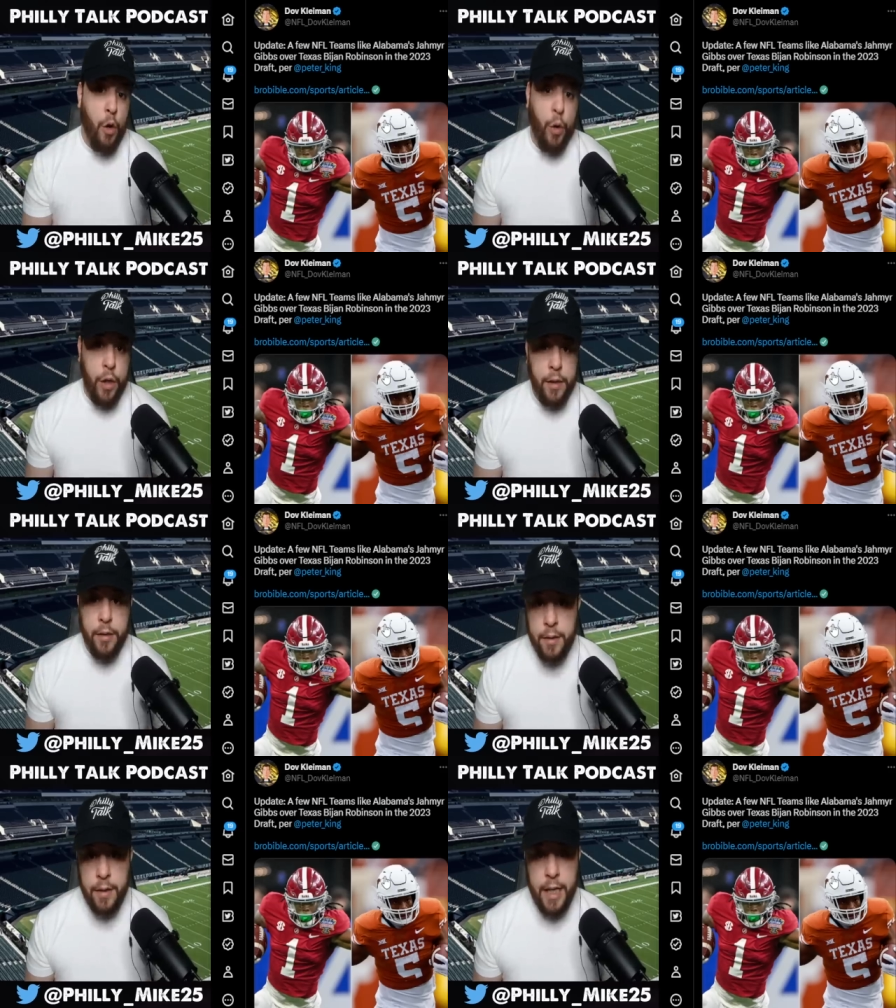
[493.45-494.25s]
Or
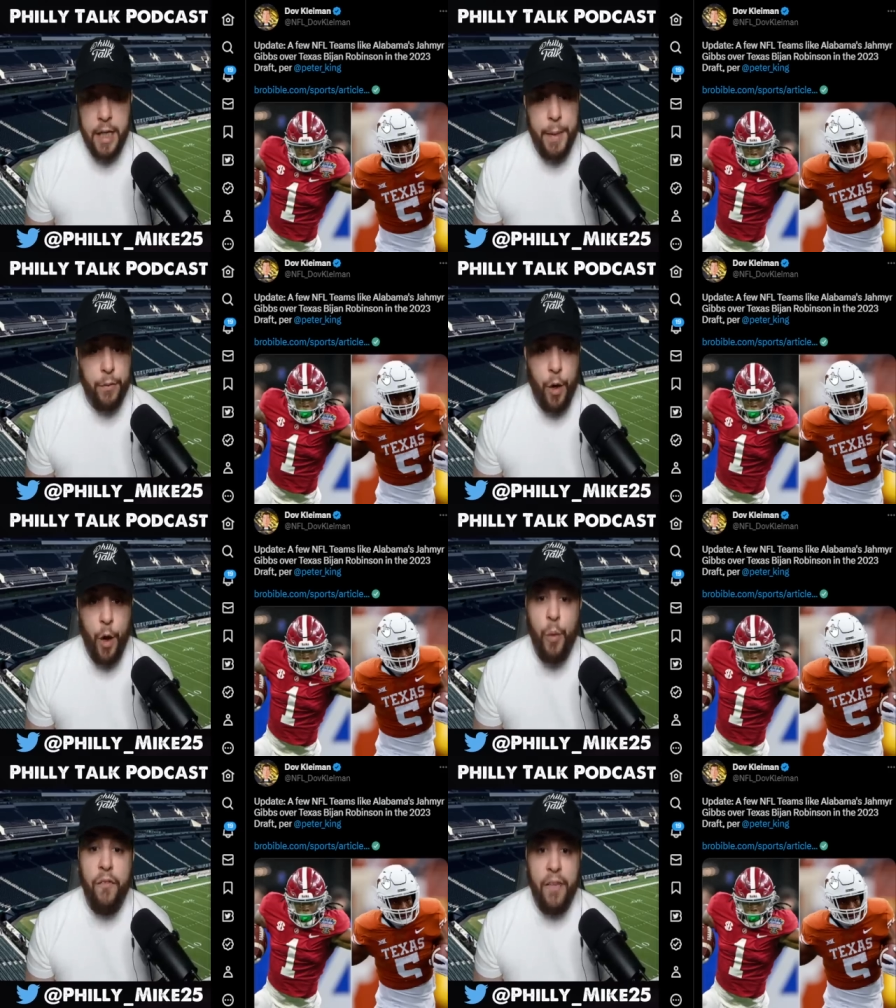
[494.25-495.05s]
they could be
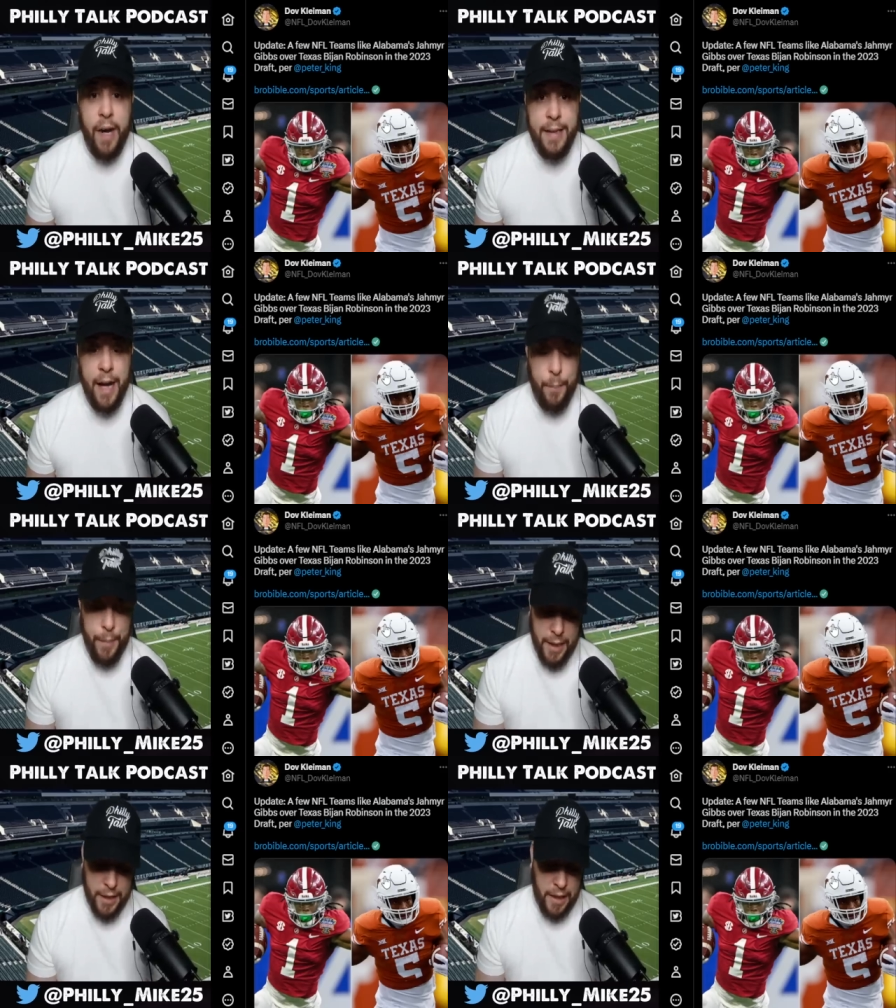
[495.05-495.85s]
wrong. We'll find out
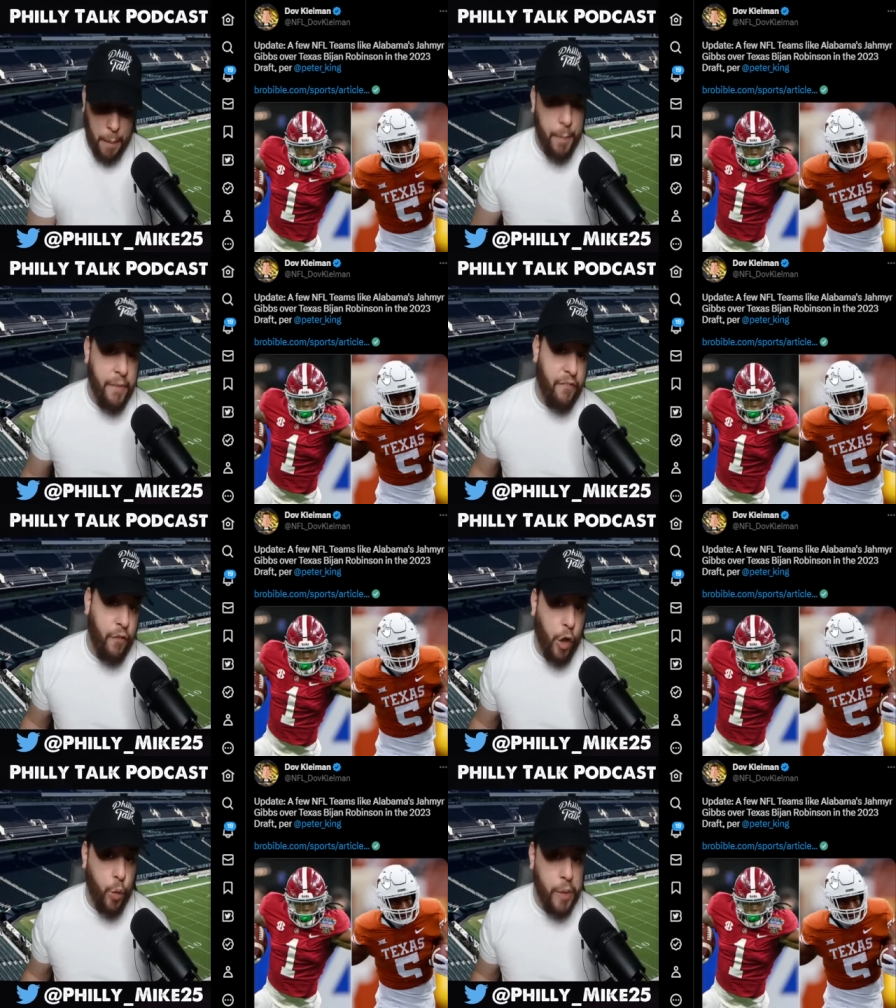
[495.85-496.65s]
because I'm going to be
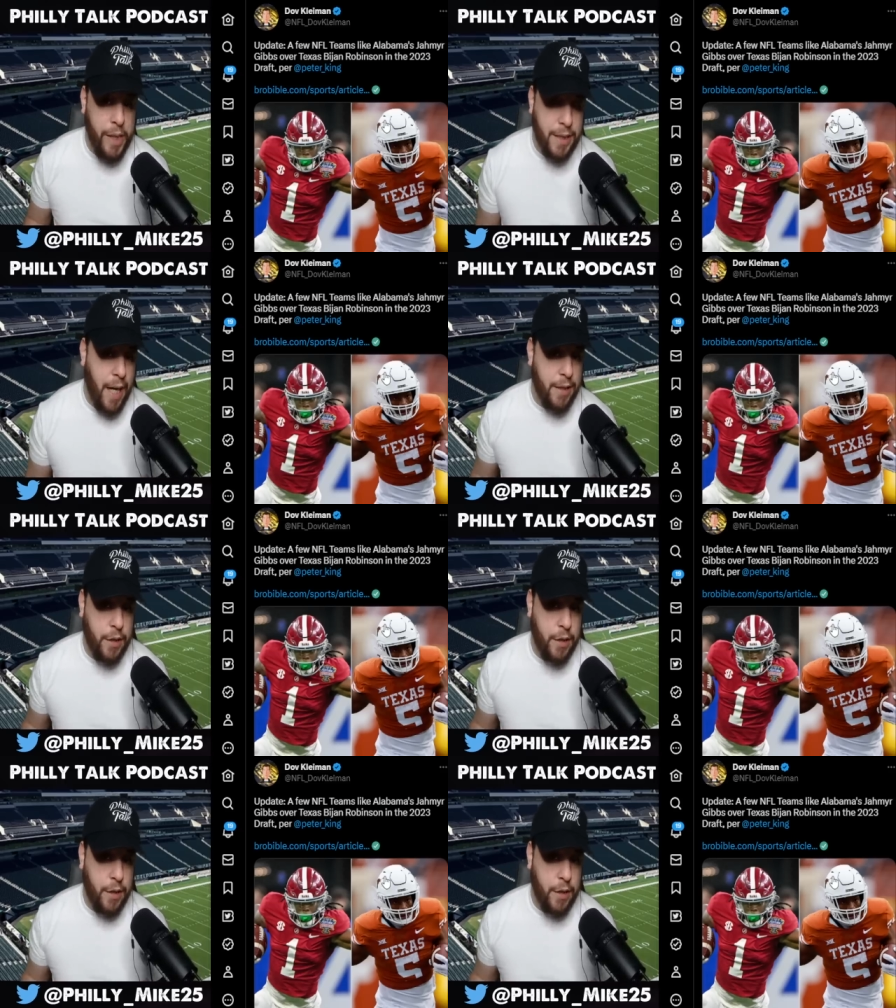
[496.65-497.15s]
following these guys'